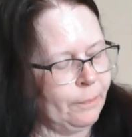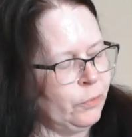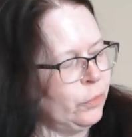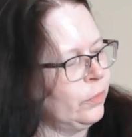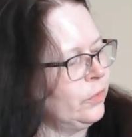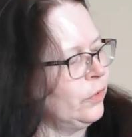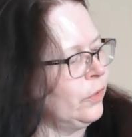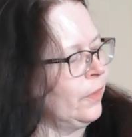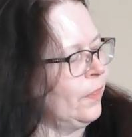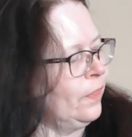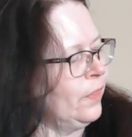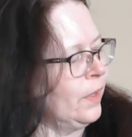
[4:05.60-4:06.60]
up to a
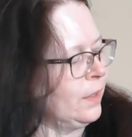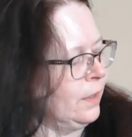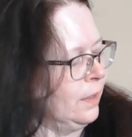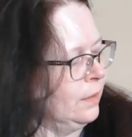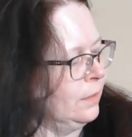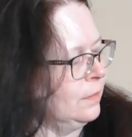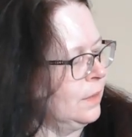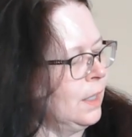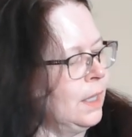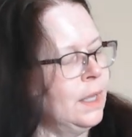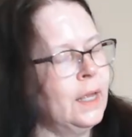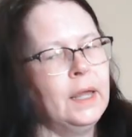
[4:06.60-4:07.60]
certain thickness.
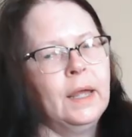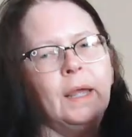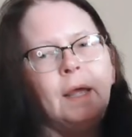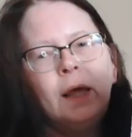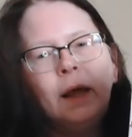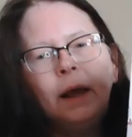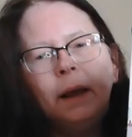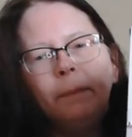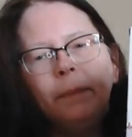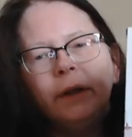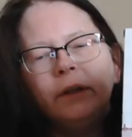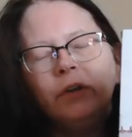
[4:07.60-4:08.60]

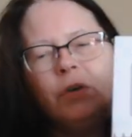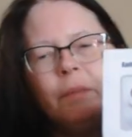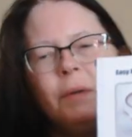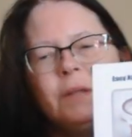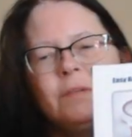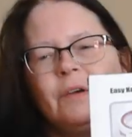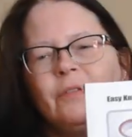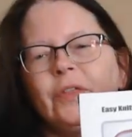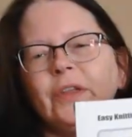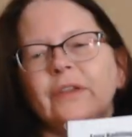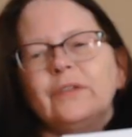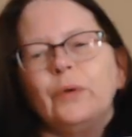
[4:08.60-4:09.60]
But you can make
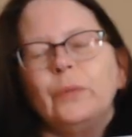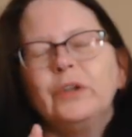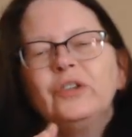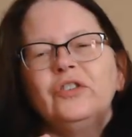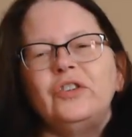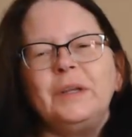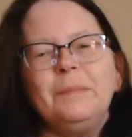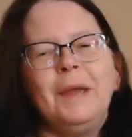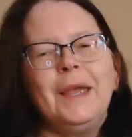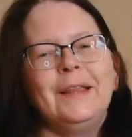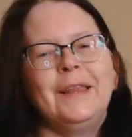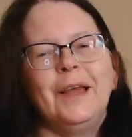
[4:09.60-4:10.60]
several things. Now, what she
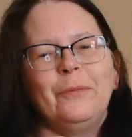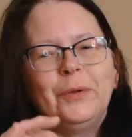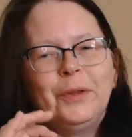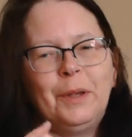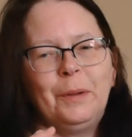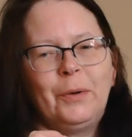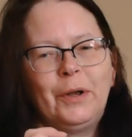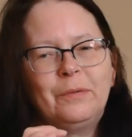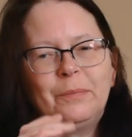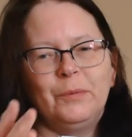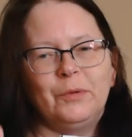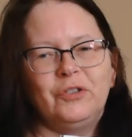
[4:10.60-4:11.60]
made that really
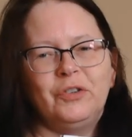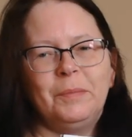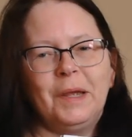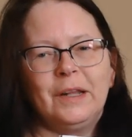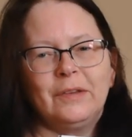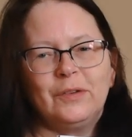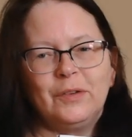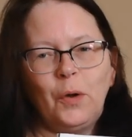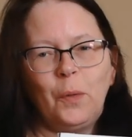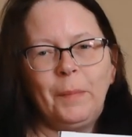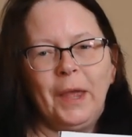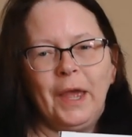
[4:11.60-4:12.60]
impressed me was she made a
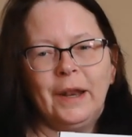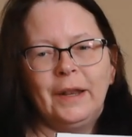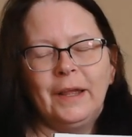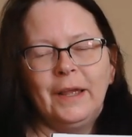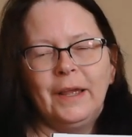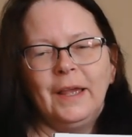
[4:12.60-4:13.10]
snowman.